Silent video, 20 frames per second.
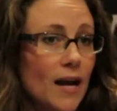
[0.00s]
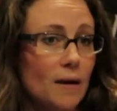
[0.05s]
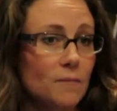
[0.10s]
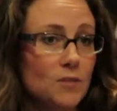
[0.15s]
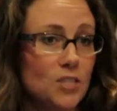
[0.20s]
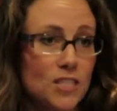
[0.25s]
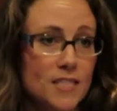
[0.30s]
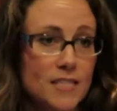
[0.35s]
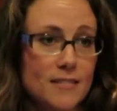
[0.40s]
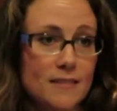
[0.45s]

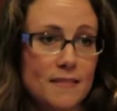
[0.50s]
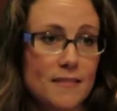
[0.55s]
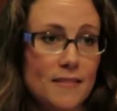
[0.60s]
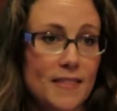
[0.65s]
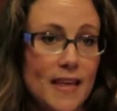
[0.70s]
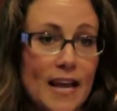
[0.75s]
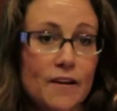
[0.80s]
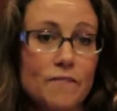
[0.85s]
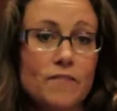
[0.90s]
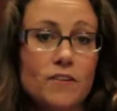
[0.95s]
just
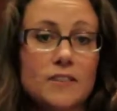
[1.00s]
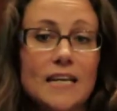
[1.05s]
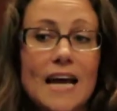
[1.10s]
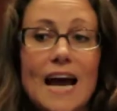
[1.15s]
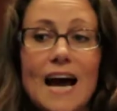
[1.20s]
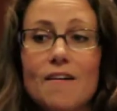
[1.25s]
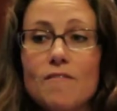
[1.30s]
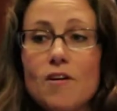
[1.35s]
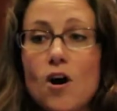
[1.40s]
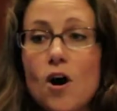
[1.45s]
thankful to
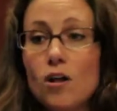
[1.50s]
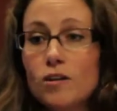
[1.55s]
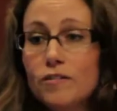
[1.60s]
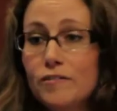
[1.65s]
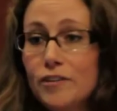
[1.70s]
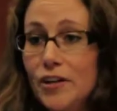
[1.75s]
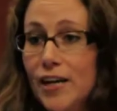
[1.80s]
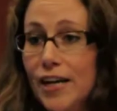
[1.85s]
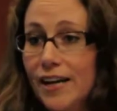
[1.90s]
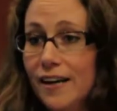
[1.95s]
have all of
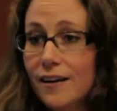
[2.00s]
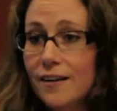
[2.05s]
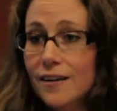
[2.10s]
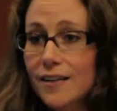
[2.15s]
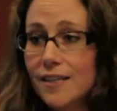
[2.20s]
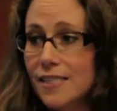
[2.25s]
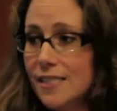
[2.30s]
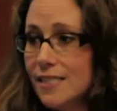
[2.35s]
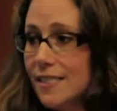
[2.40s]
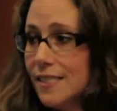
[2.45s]
you here
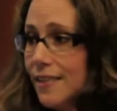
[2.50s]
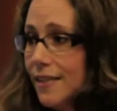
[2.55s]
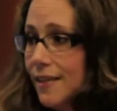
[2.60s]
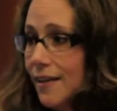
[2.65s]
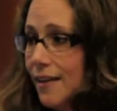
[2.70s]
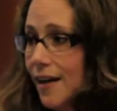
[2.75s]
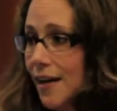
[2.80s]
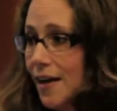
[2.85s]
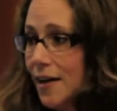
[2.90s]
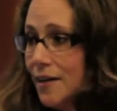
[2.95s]
because
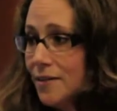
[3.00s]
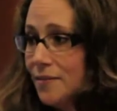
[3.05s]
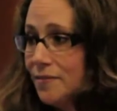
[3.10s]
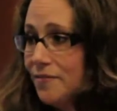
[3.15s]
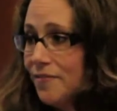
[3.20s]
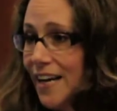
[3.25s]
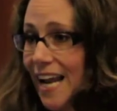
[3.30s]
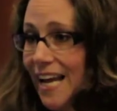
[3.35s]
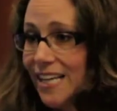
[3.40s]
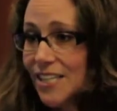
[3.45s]

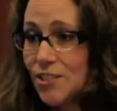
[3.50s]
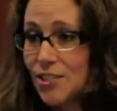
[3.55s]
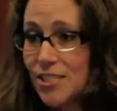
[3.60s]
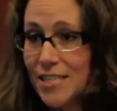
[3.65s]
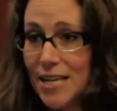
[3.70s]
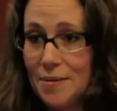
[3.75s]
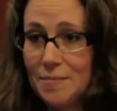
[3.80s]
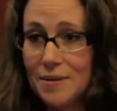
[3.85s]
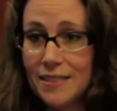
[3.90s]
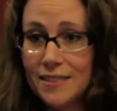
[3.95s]
financial
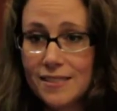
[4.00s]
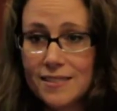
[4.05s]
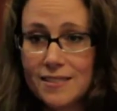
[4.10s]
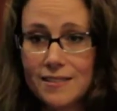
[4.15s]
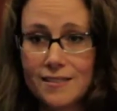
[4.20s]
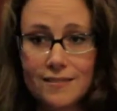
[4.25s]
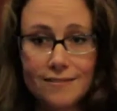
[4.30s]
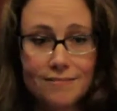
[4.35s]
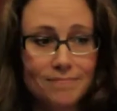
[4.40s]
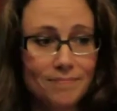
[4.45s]
statements,
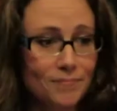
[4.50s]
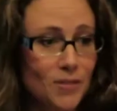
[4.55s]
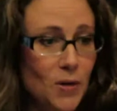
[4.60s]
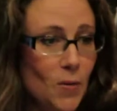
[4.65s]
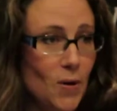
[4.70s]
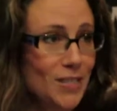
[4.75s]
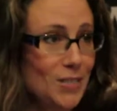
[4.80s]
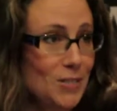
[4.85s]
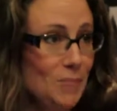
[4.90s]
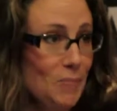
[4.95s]
I'm
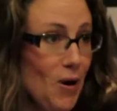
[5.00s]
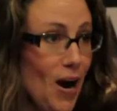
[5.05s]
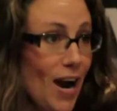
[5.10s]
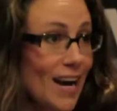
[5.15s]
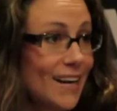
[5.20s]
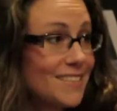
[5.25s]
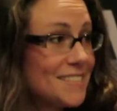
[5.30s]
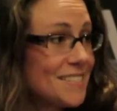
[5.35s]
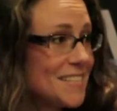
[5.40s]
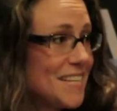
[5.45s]
quite
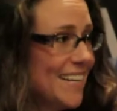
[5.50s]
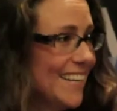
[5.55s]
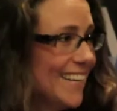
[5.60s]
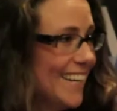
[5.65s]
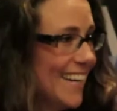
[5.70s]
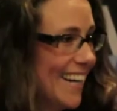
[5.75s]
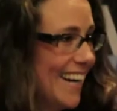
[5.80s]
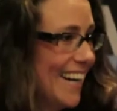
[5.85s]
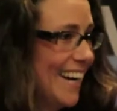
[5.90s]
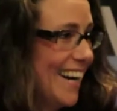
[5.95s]
surprised.
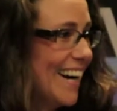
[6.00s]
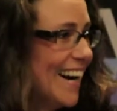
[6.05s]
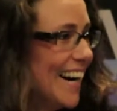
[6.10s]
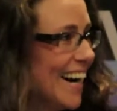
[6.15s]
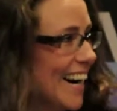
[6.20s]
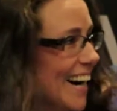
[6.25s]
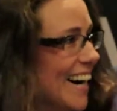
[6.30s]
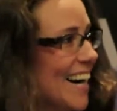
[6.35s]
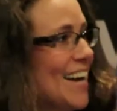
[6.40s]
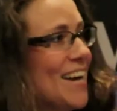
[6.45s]

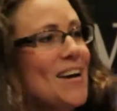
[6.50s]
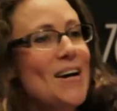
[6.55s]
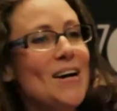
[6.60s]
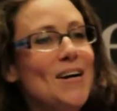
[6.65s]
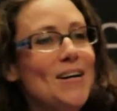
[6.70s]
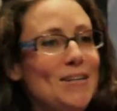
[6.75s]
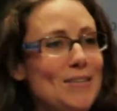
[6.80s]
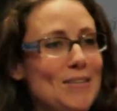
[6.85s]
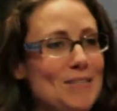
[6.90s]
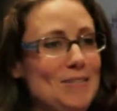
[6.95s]

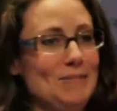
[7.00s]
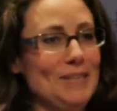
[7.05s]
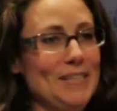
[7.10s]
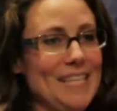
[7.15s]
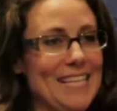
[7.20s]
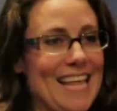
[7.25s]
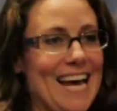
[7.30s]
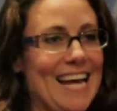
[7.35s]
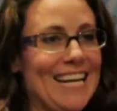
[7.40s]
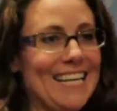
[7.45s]
Who's really
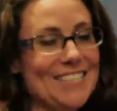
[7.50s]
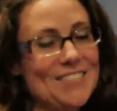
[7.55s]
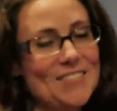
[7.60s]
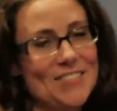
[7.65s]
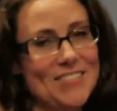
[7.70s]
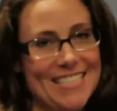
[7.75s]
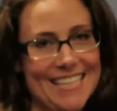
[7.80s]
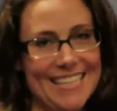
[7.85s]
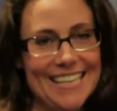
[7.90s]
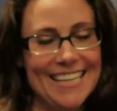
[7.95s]
that
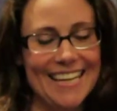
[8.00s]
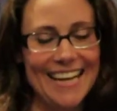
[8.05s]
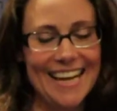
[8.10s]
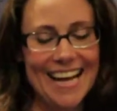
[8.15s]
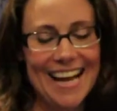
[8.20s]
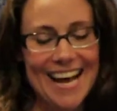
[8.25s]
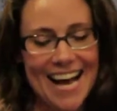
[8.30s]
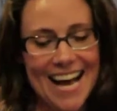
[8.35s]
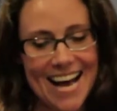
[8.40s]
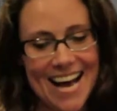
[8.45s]
interested?
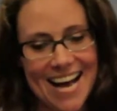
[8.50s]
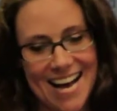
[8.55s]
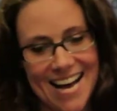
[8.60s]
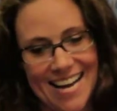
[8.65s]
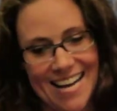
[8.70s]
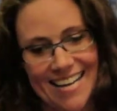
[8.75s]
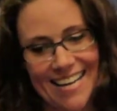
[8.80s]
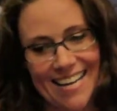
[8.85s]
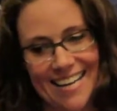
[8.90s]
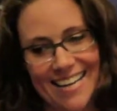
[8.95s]

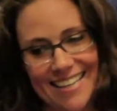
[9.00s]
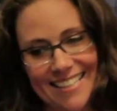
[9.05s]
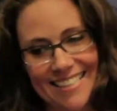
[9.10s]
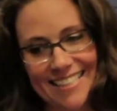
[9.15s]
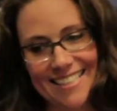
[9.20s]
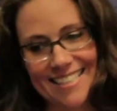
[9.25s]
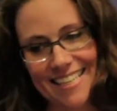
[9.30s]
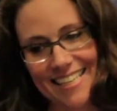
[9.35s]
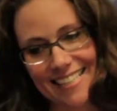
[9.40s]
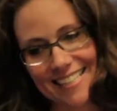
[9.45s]

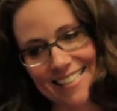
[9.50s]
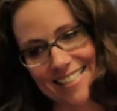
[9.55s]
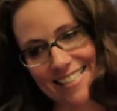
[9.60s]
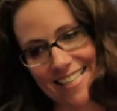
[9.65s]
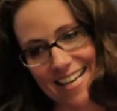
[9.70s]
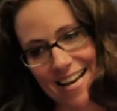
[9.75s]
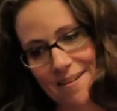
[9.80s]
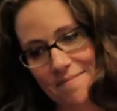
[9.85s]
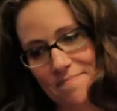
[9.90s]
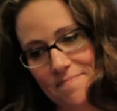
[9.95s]

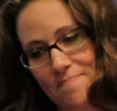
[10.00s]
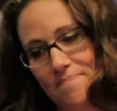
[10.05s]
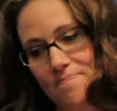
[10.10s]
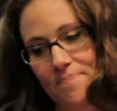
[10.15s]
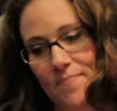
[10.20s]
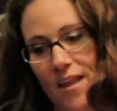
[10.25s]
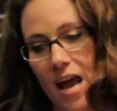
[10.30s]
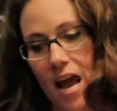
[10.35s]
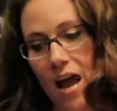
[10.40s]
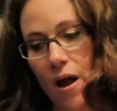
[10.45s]

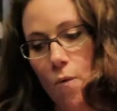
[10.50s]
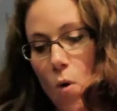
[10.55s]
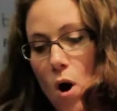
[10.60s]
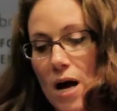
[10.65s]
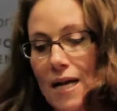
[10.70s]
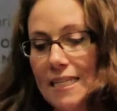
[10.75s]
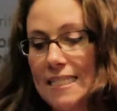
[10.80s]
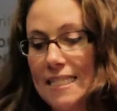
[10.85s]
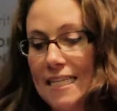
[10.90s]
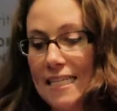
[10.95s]
I
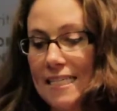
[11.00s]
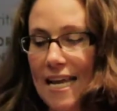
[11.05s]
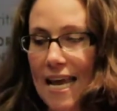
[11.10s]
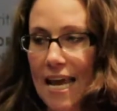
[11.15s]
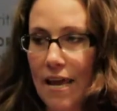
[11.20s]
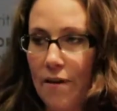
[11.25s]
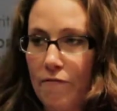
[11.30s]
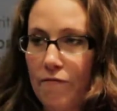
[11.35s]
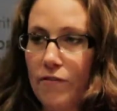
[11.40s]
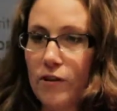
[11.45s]
want today